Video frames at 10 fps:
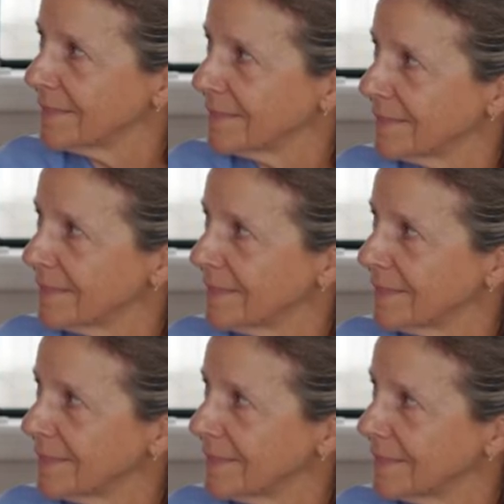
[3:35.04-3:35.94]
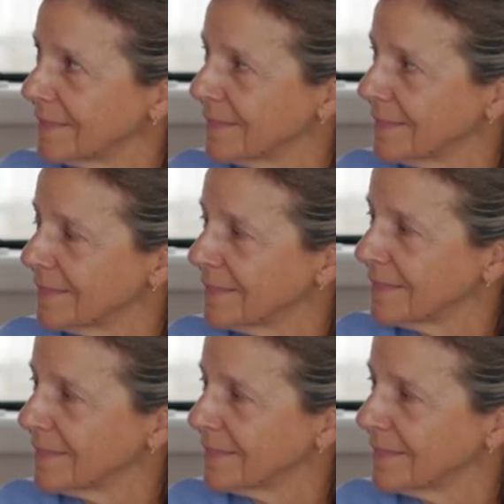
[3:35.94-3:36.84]

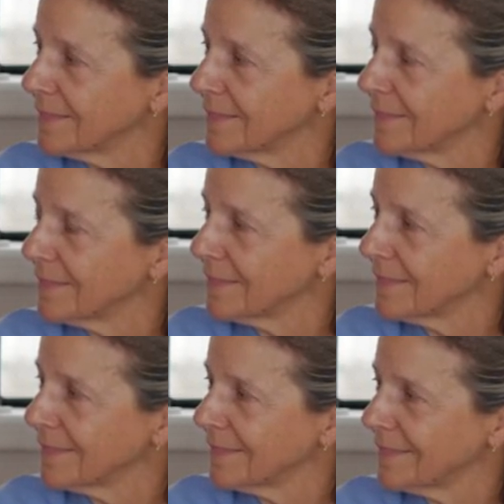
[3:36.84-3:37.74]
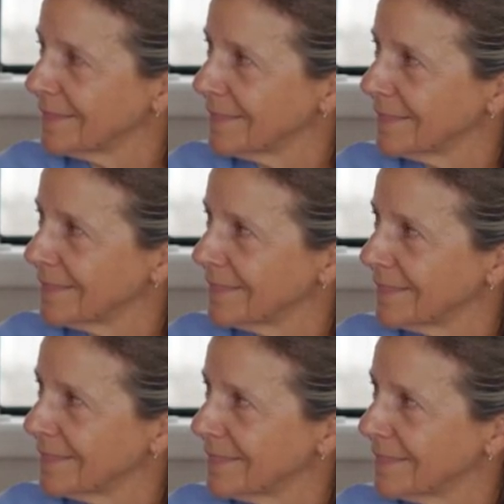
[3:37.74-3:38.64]

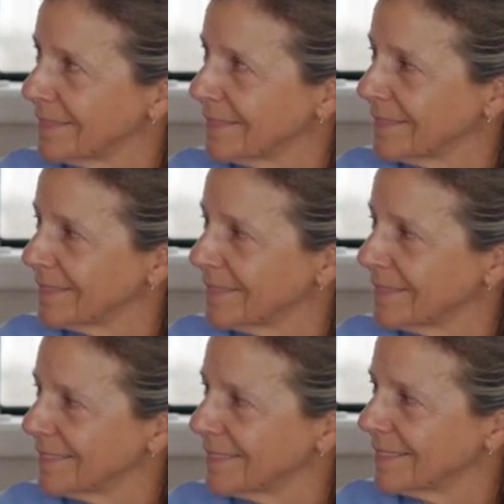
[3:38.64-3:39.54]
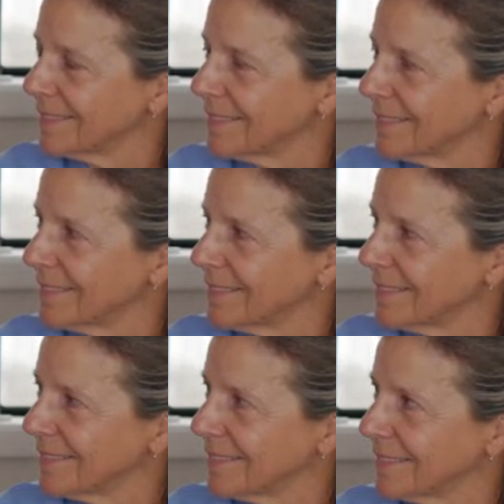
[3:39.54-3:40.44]

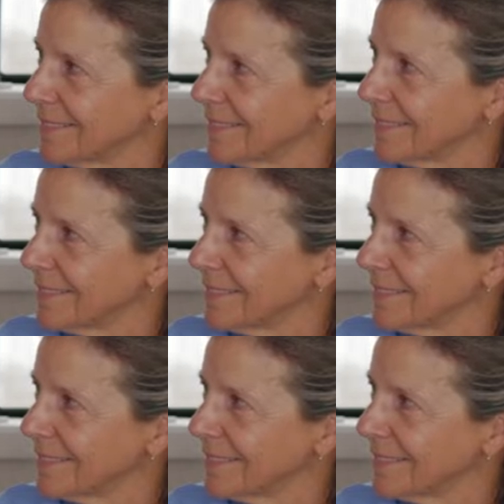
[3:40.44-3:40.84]
This person isn't speaking.